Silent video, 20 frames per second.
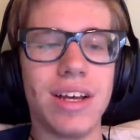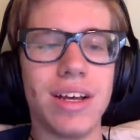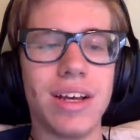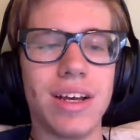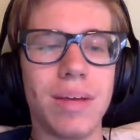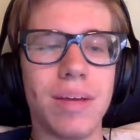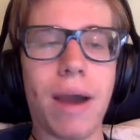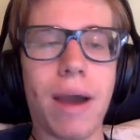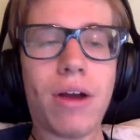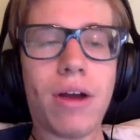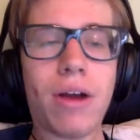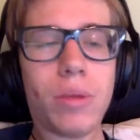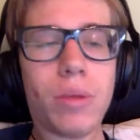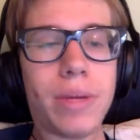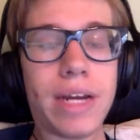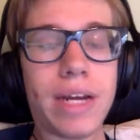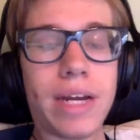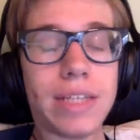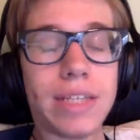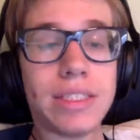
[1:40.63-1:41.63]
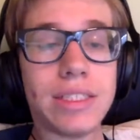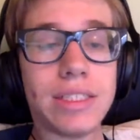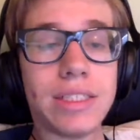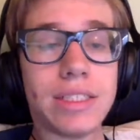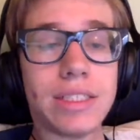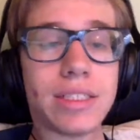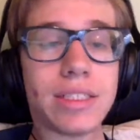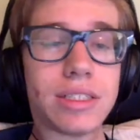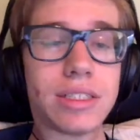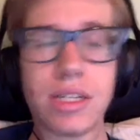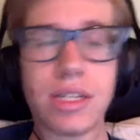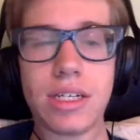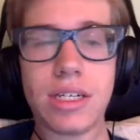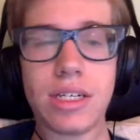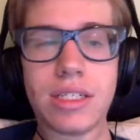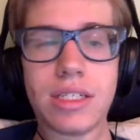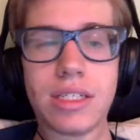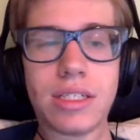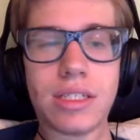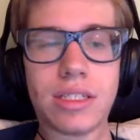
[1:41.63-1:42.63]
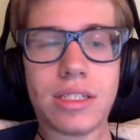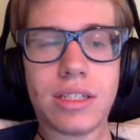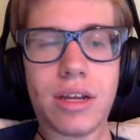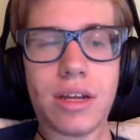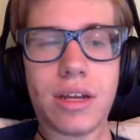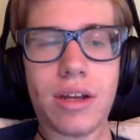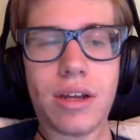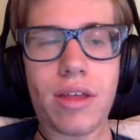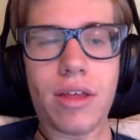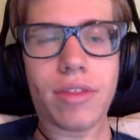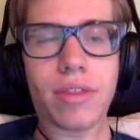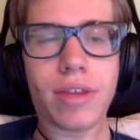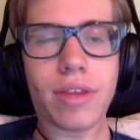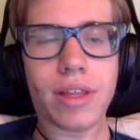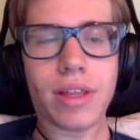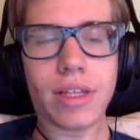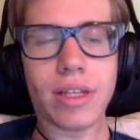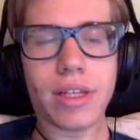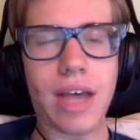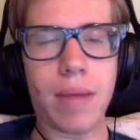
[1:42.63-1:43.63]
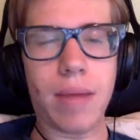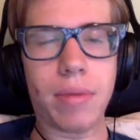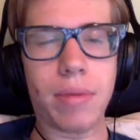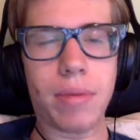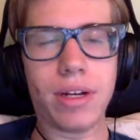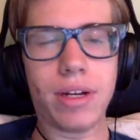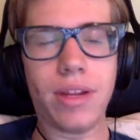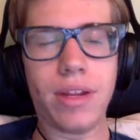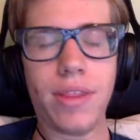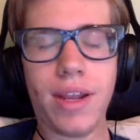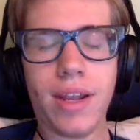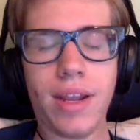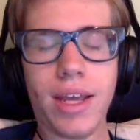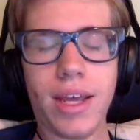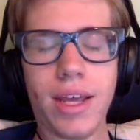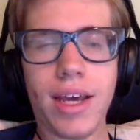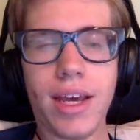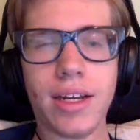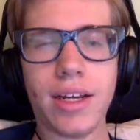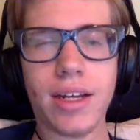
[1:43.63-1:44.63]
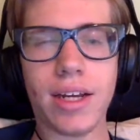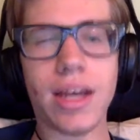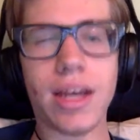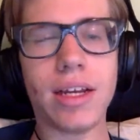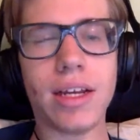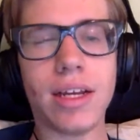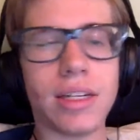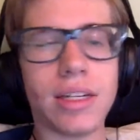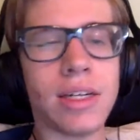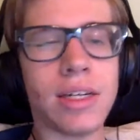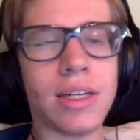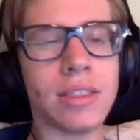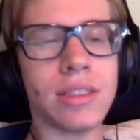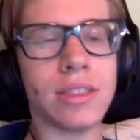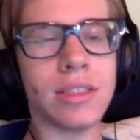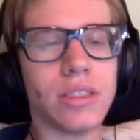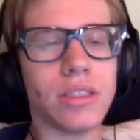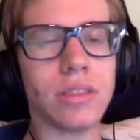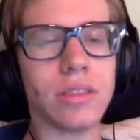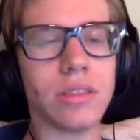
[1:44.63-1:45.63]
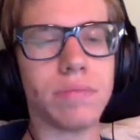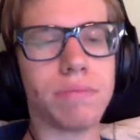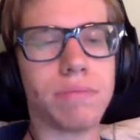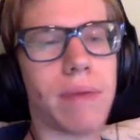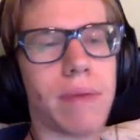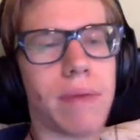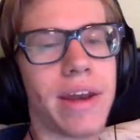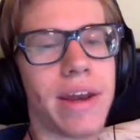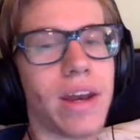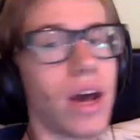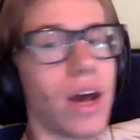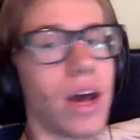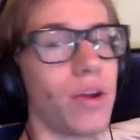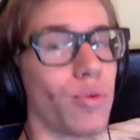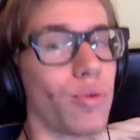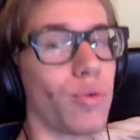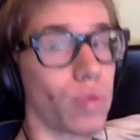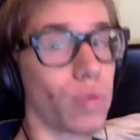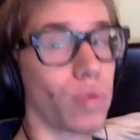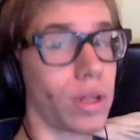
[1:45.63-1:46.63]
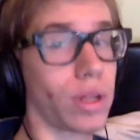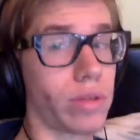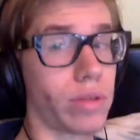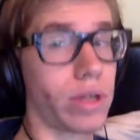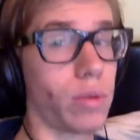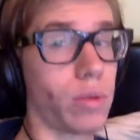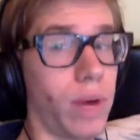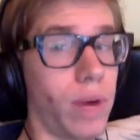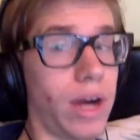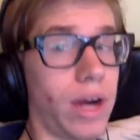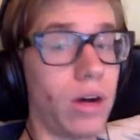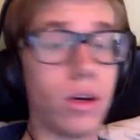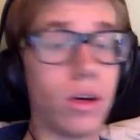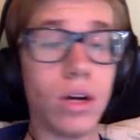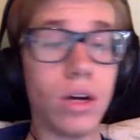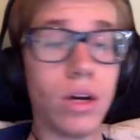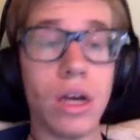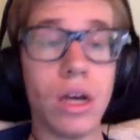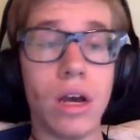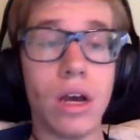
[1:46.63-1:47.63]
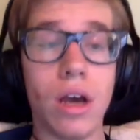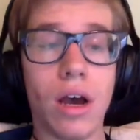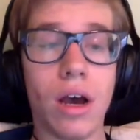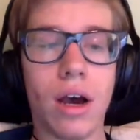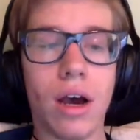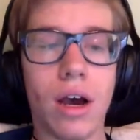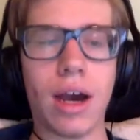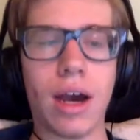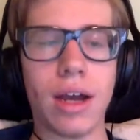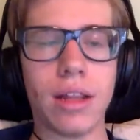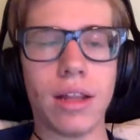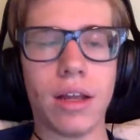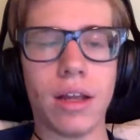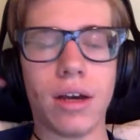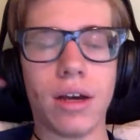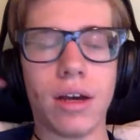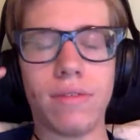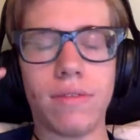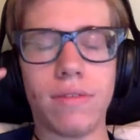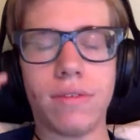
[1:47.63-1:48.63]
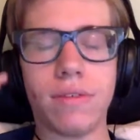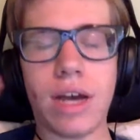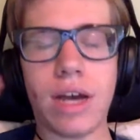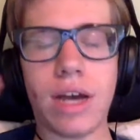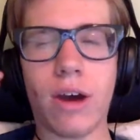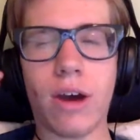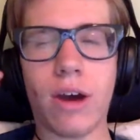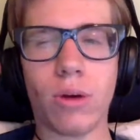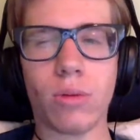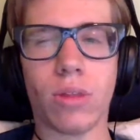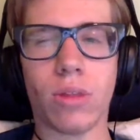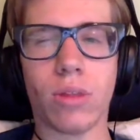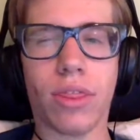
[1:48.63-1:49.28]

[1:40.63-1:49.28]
Bioluminescence is another thing that's happening in the land, and it's been done really, really well. I love how